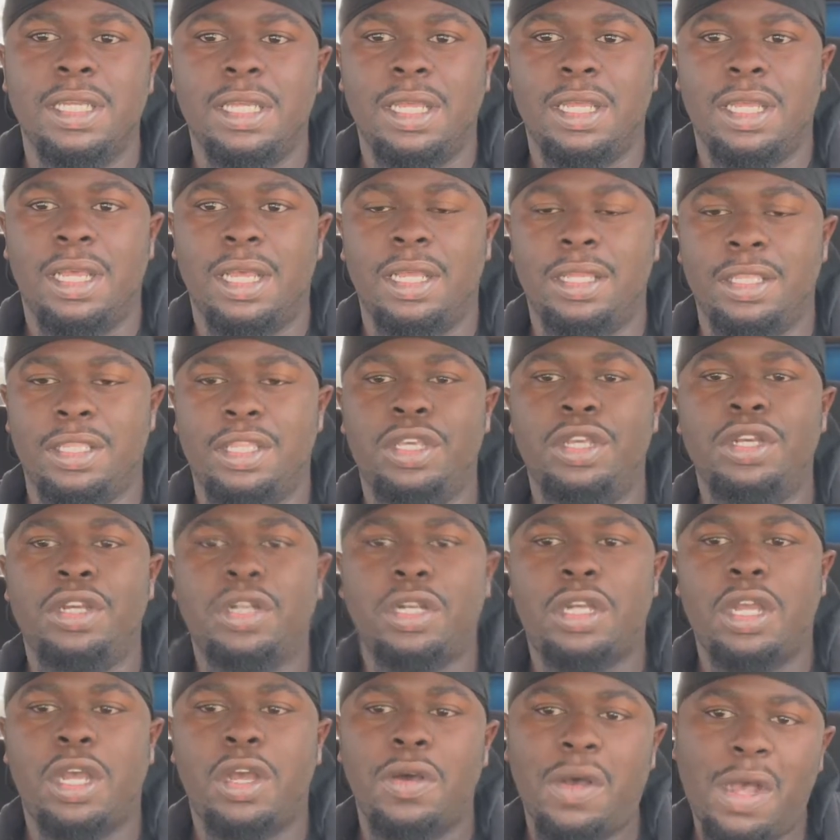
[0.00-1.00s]
A year
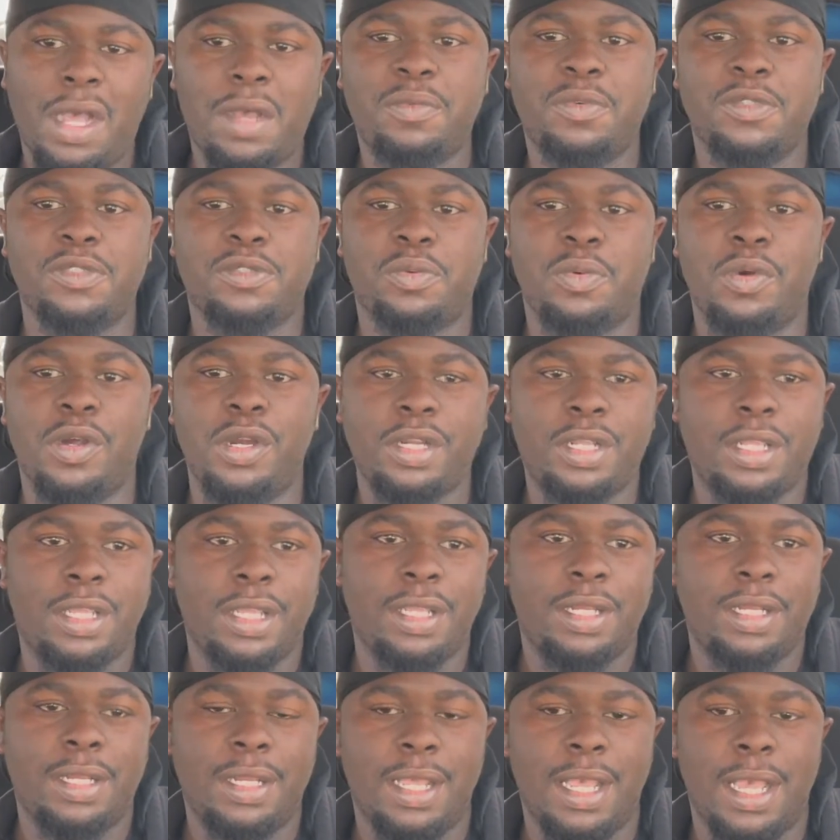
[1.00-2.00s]
ago, I was
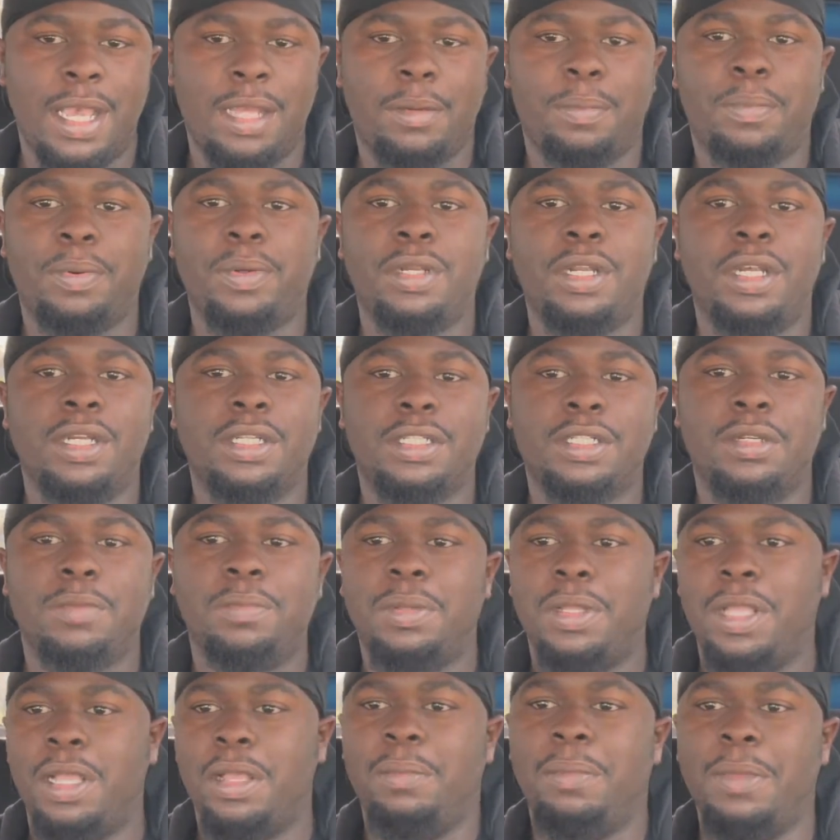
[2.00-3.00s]
working at a production
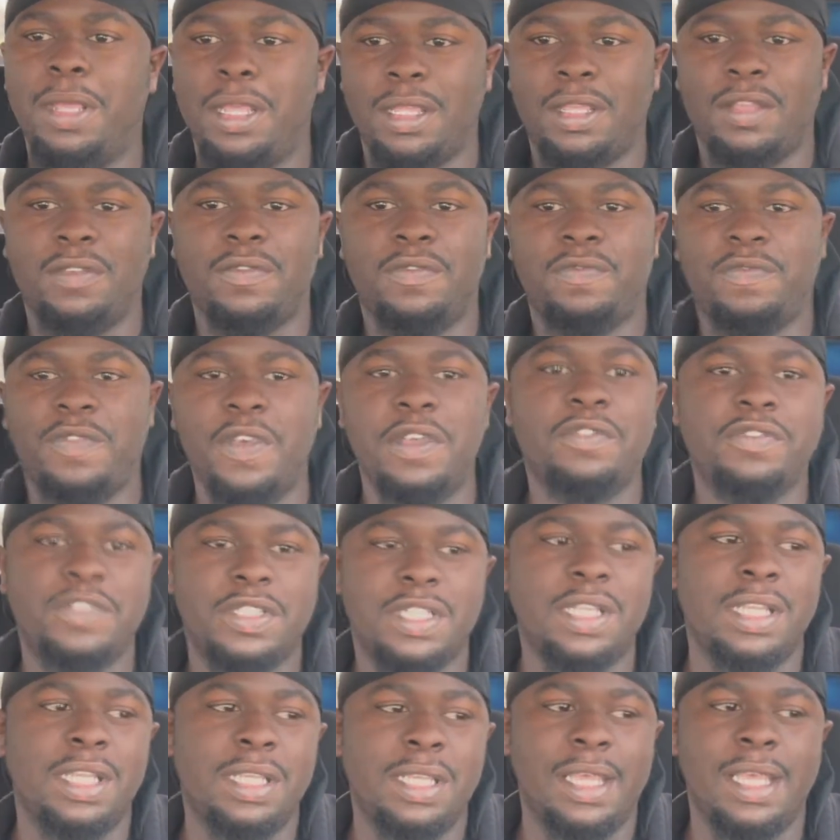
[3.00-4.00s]
plant making
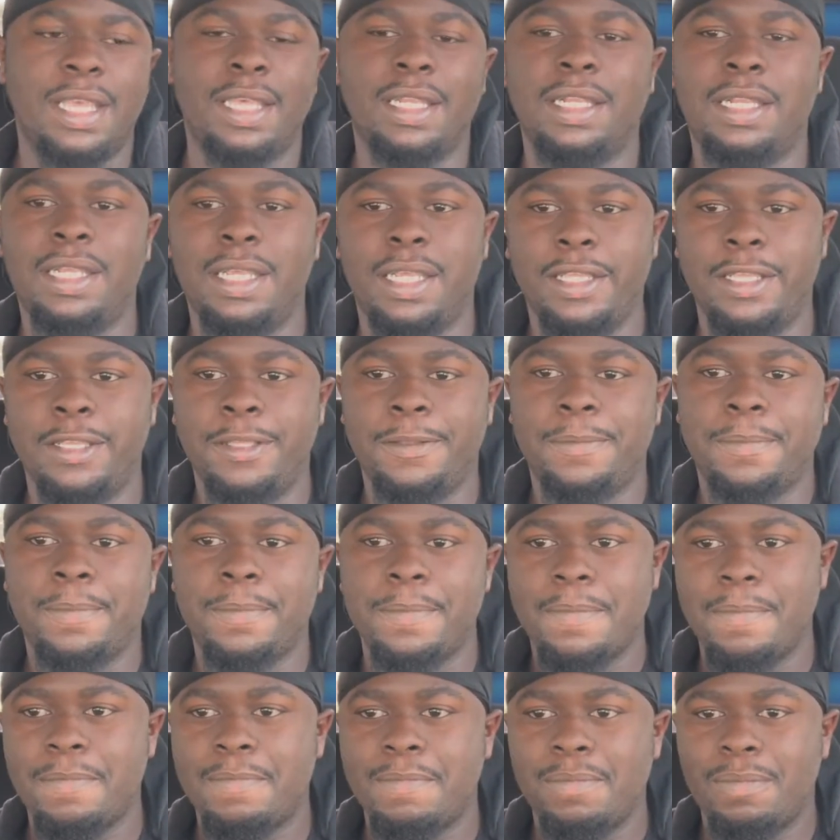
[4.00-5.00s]

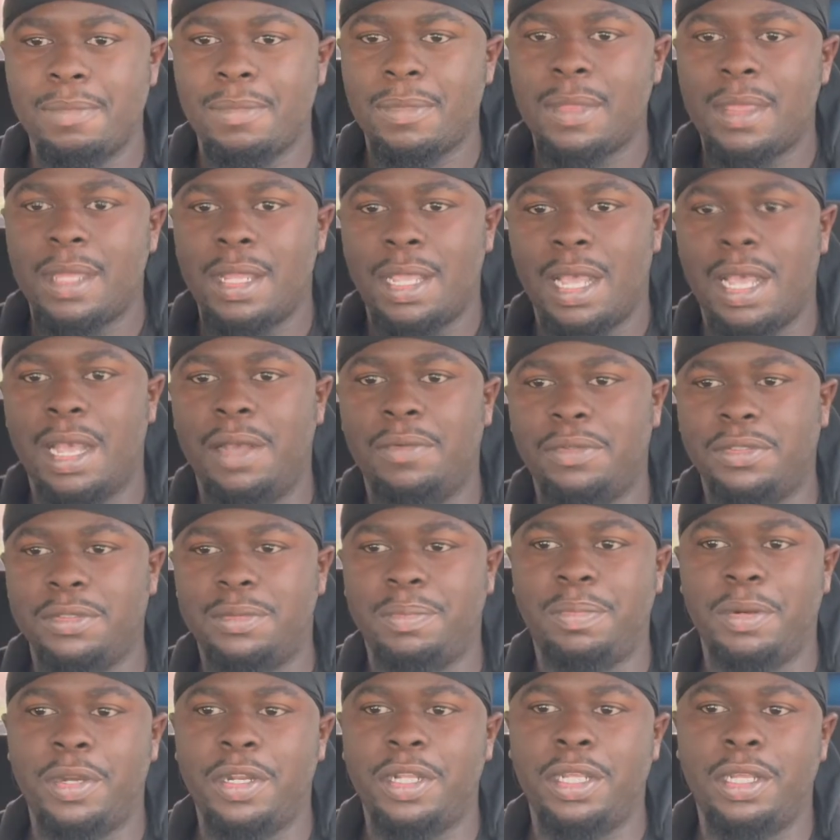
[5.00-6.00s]
$15.88. I was
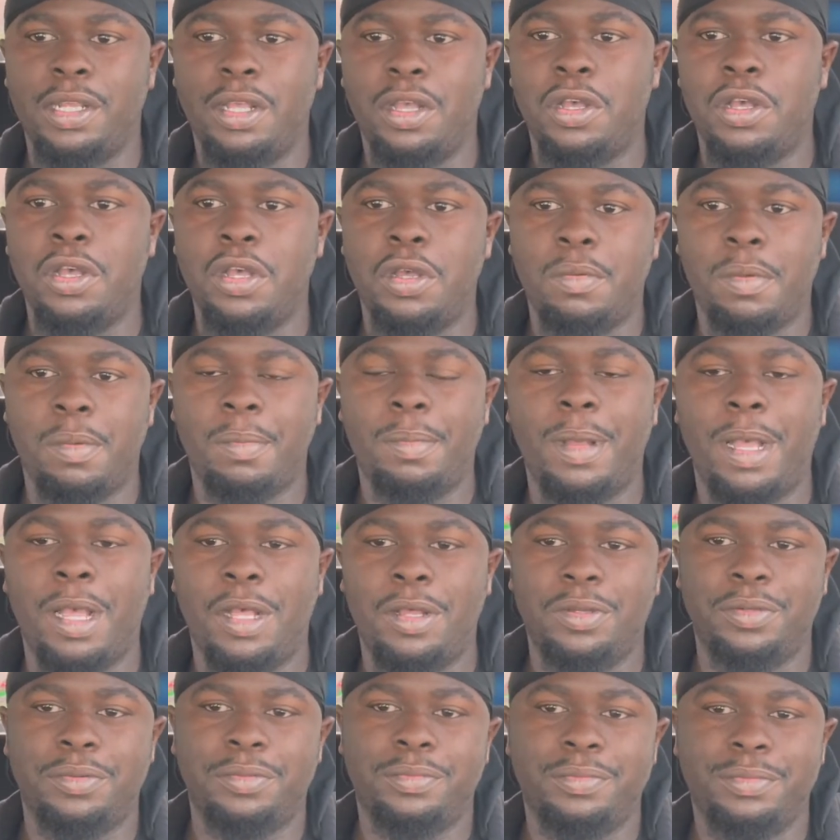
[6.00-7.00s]
bringing home
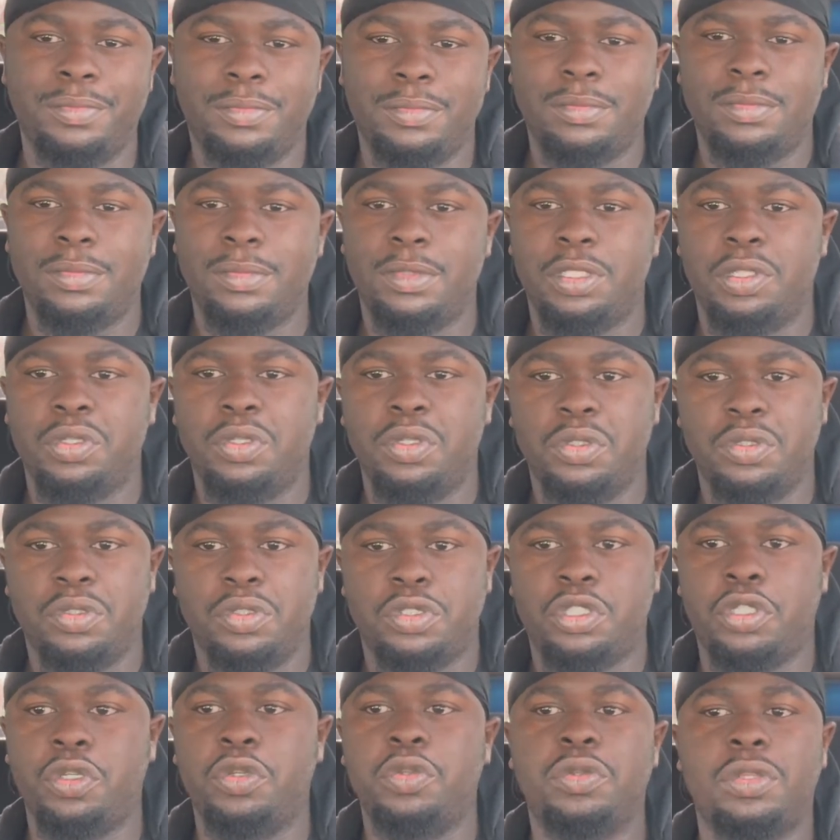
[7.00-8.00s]
about
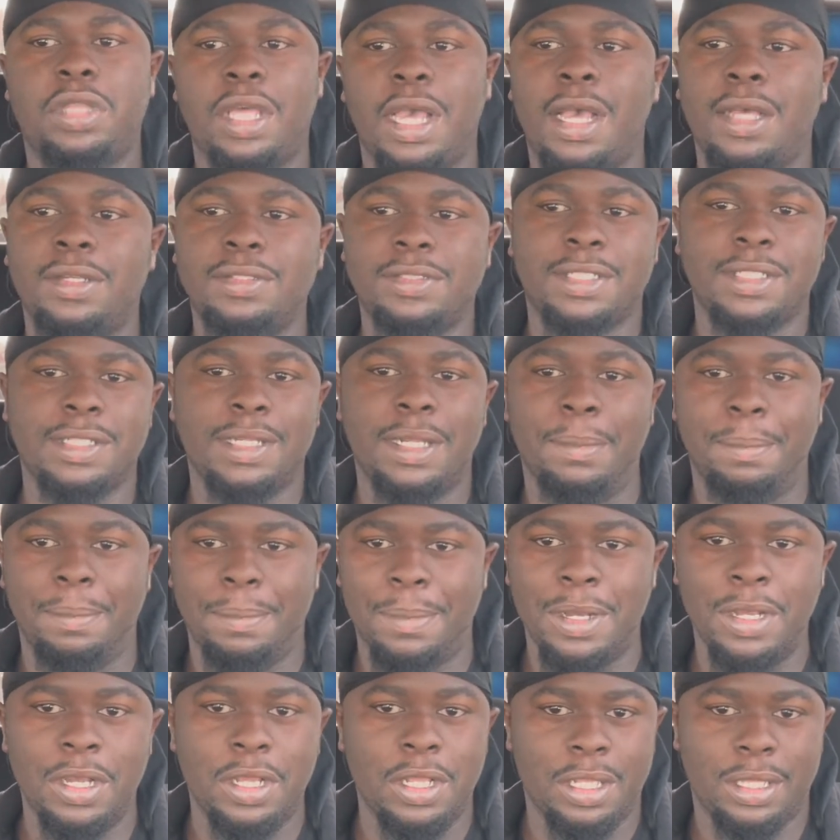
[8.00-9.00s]
$2,000 a
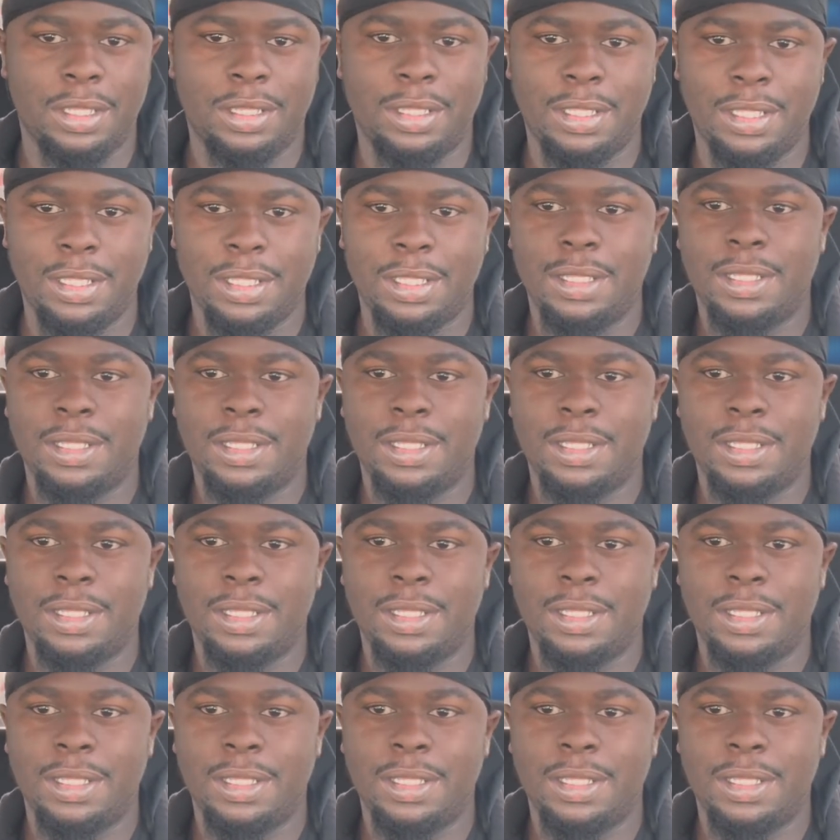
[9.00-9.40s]
month.